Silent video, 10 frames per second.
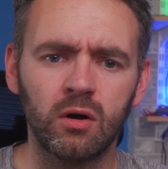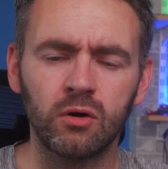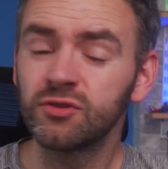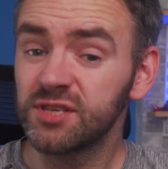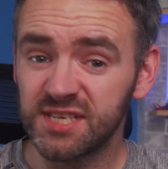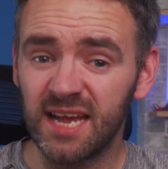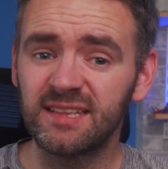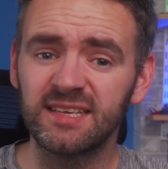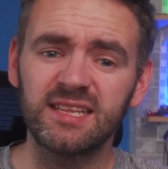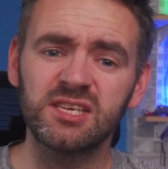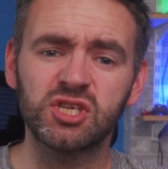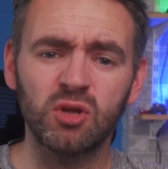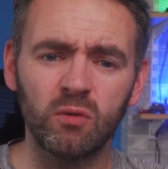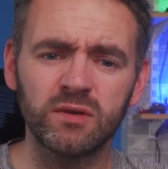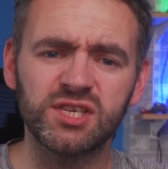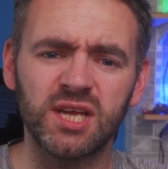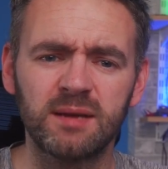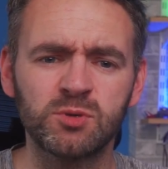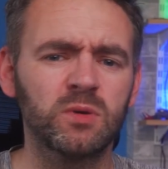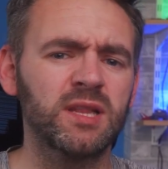Understanding these storage
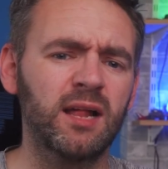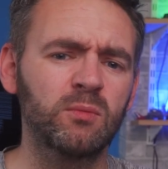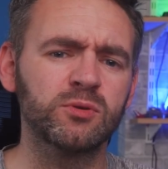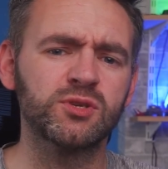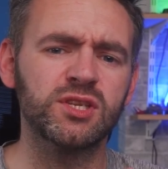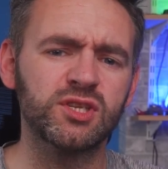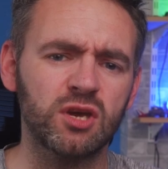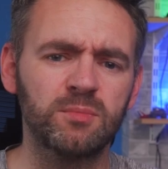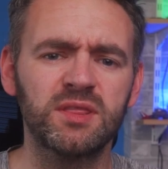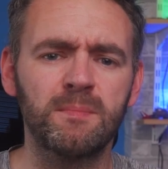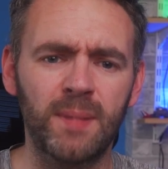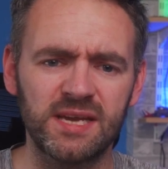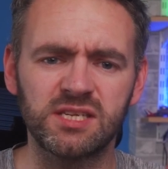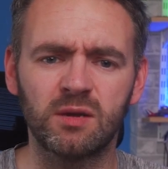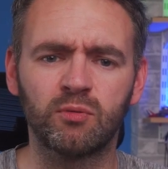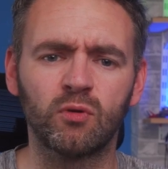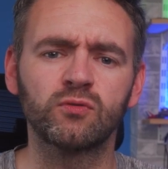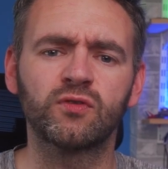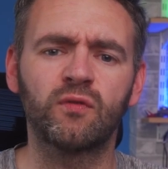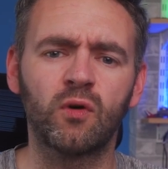types will help us determine the best
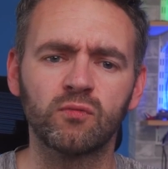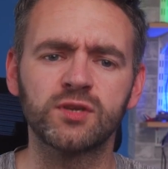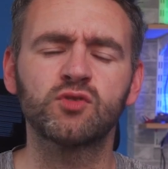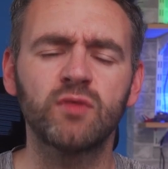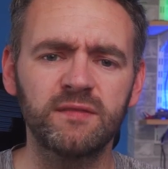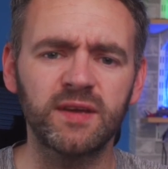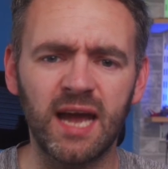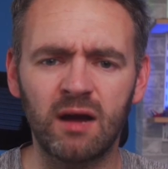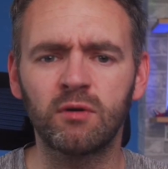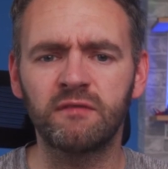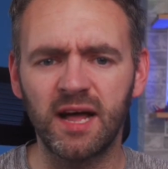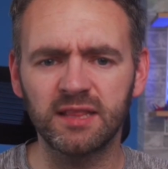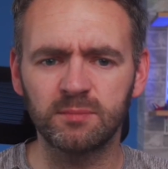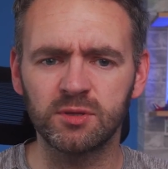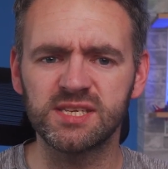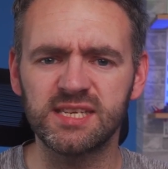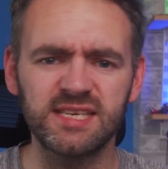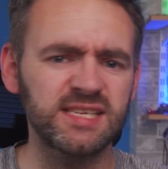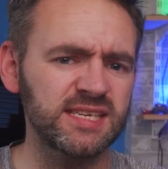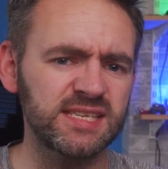approach for retrieving our valuable
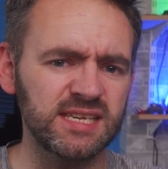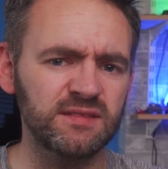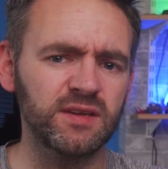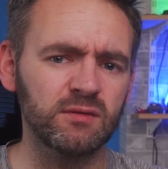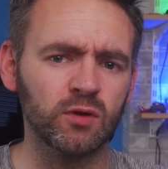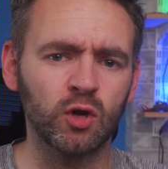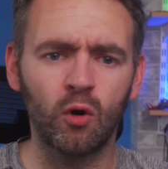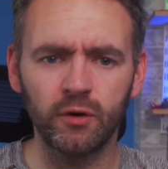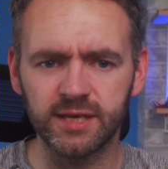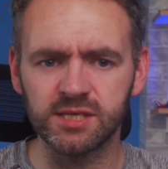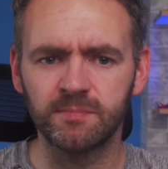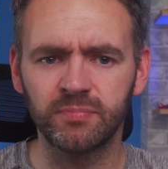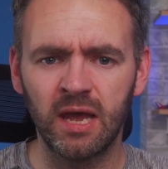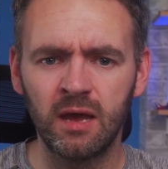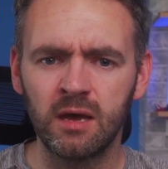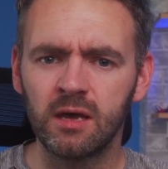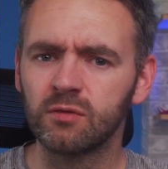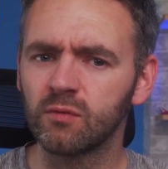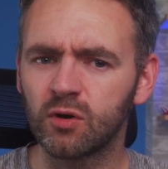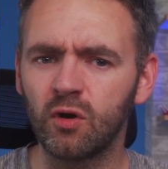CCTV recordings.
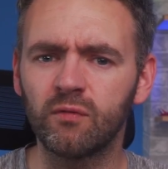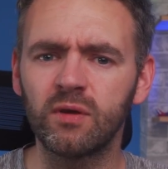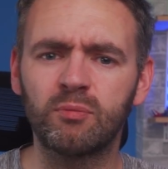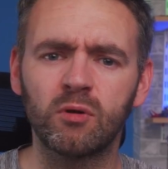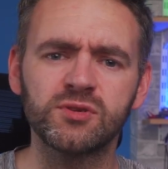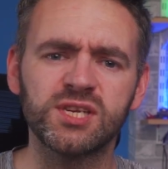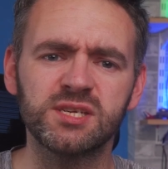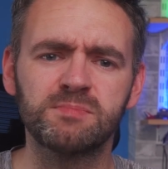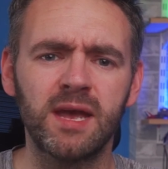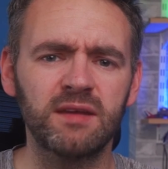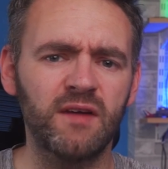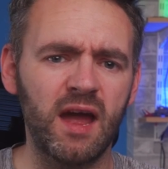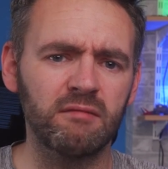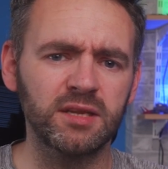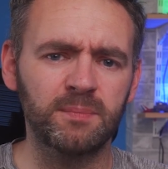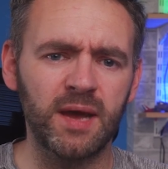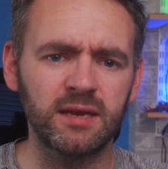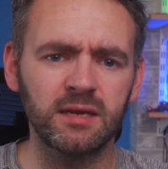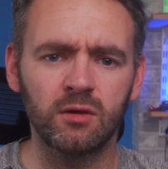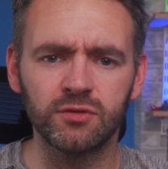The recovery process may vary
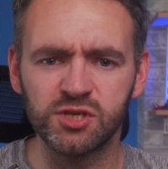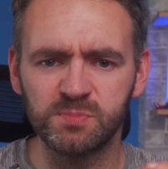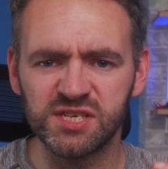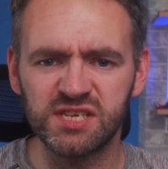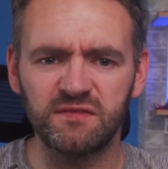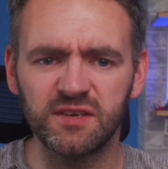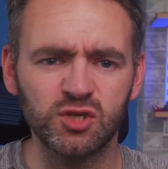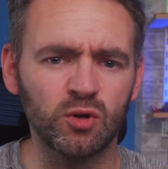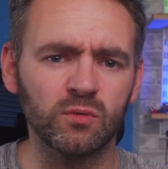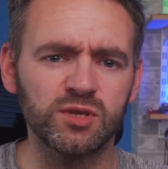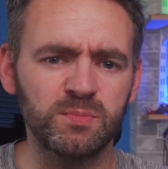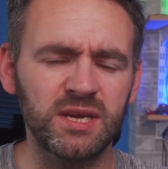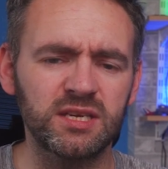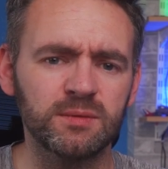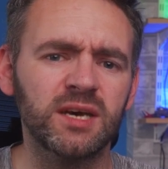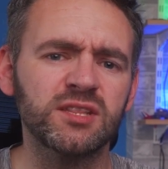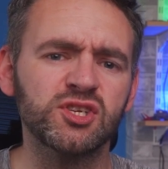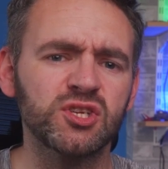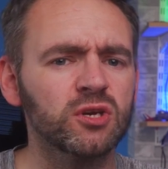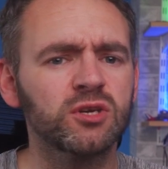depending on the specific storage medium and the
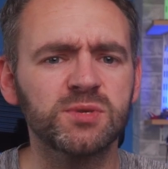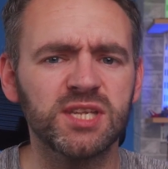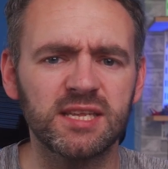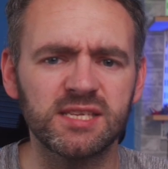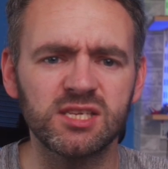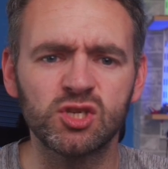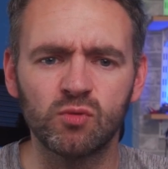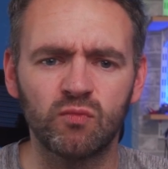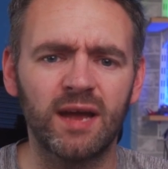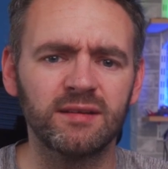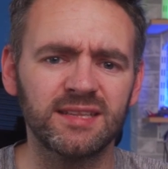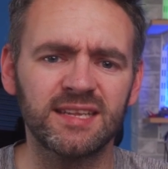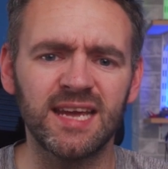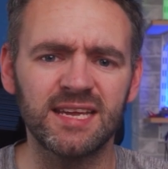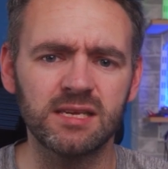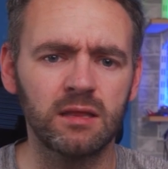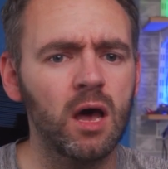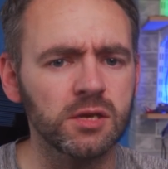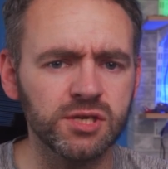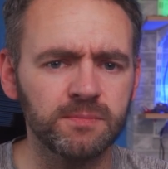circumstances surrounding the data
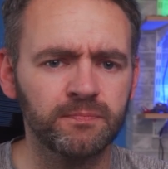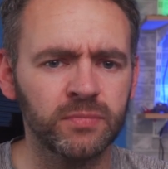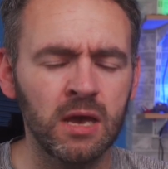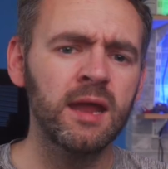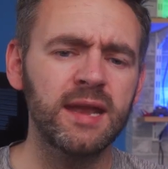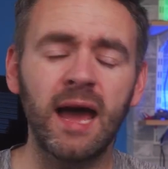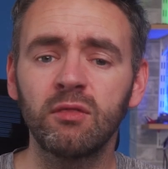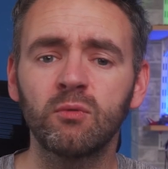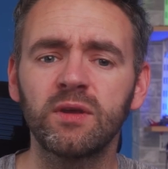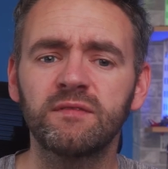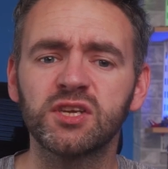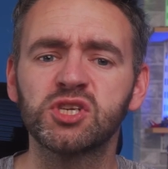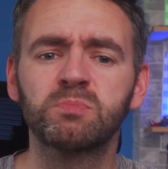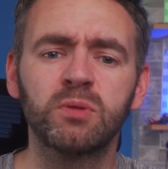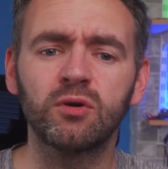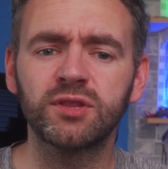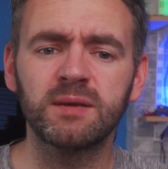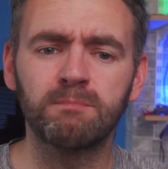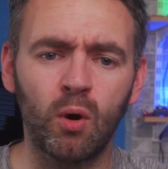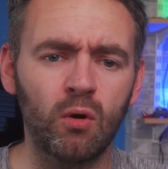loss. Now that we've explored the
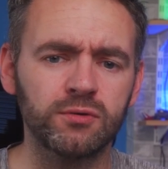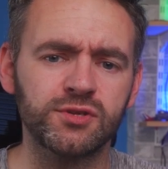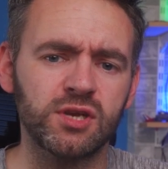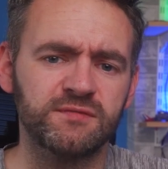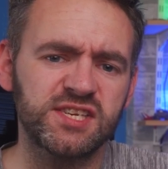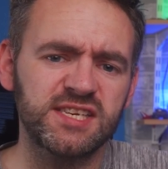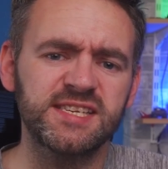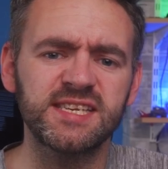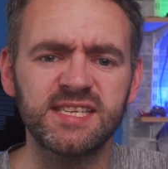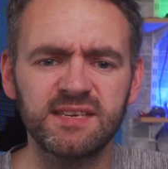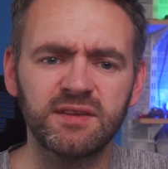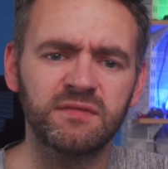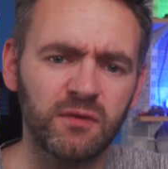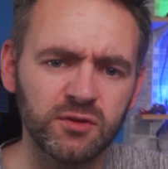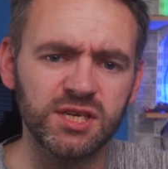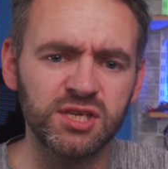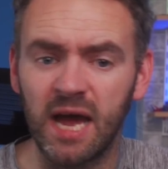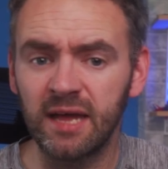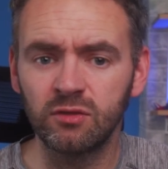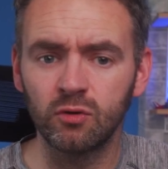importance of CCTV footage
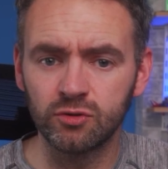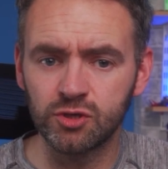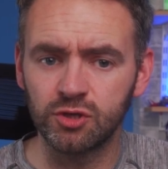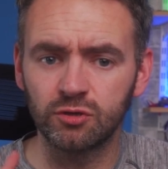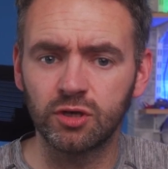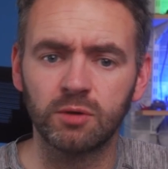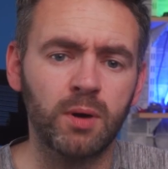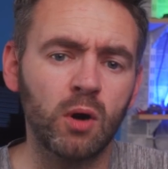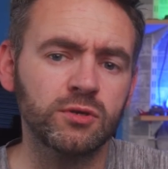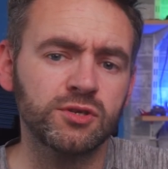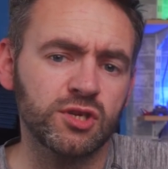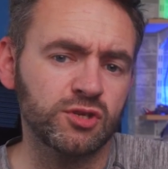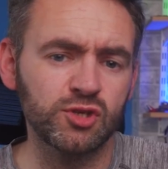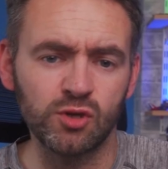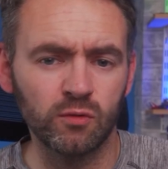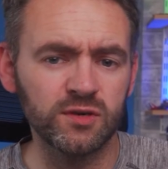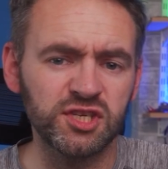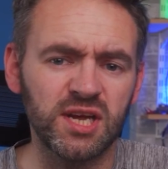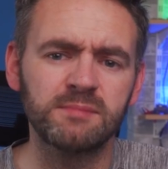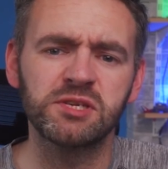and understood the components and
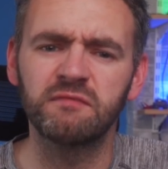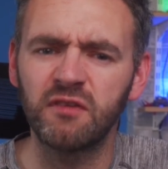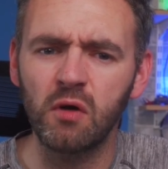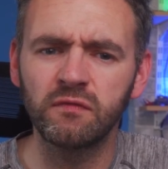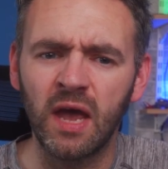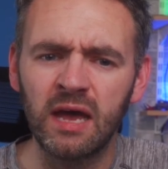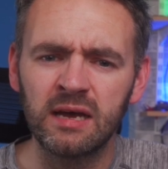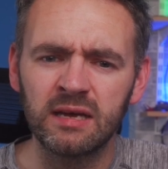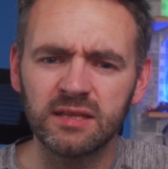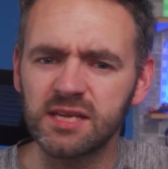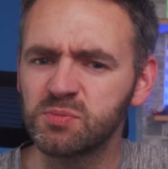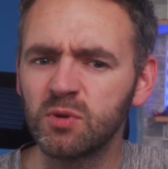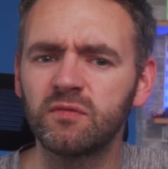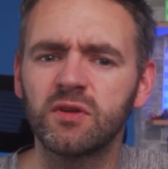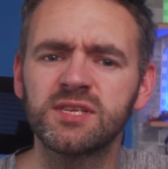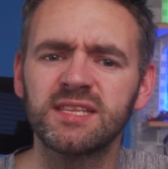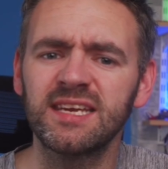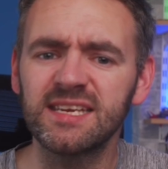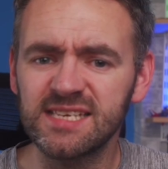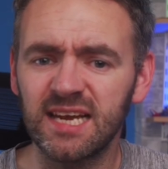storage types involved, let's move on to
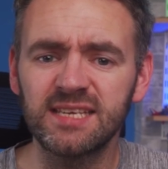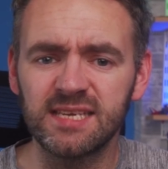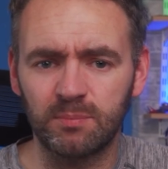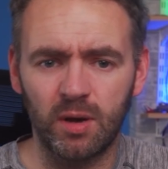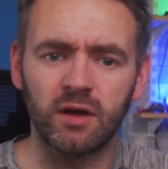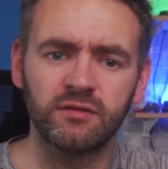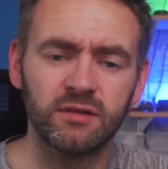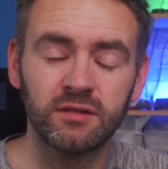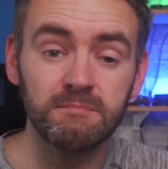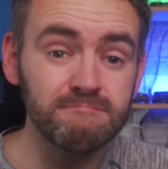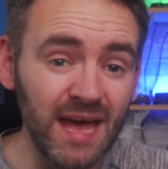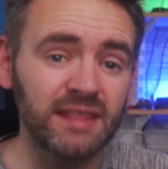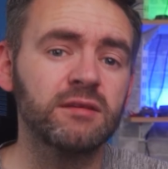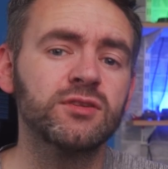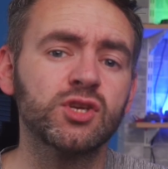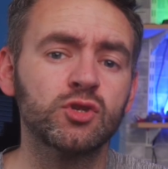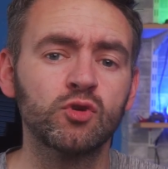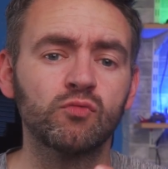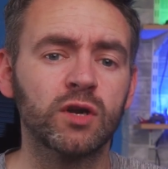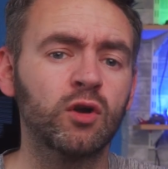the exciting part the methods
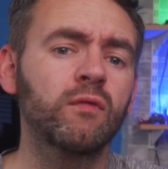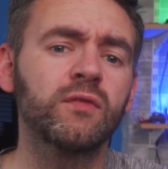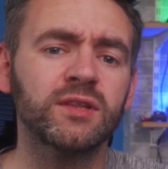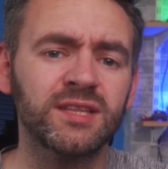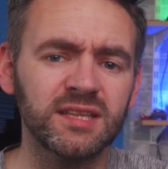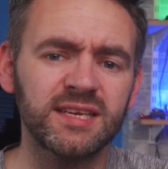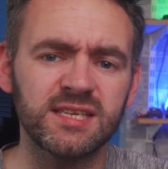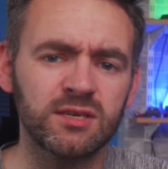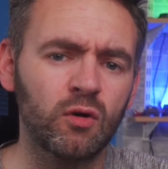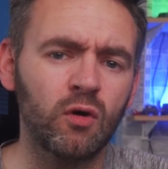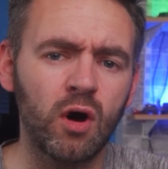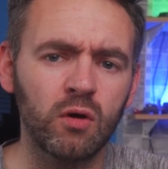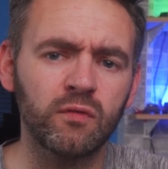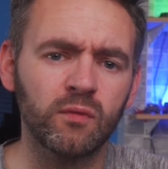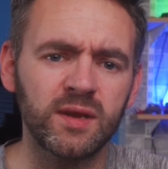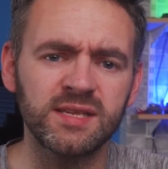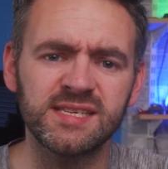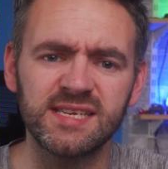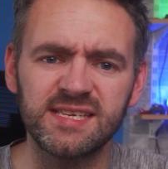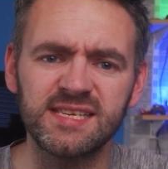to recover deleted or overwritten
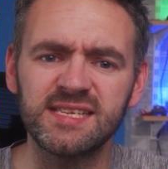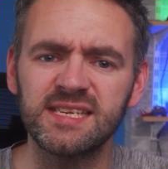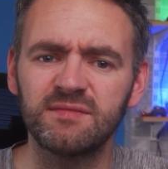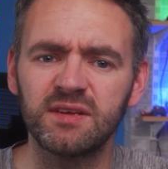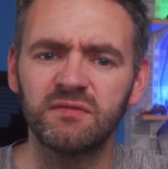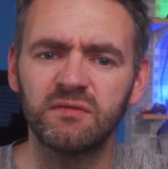CCTV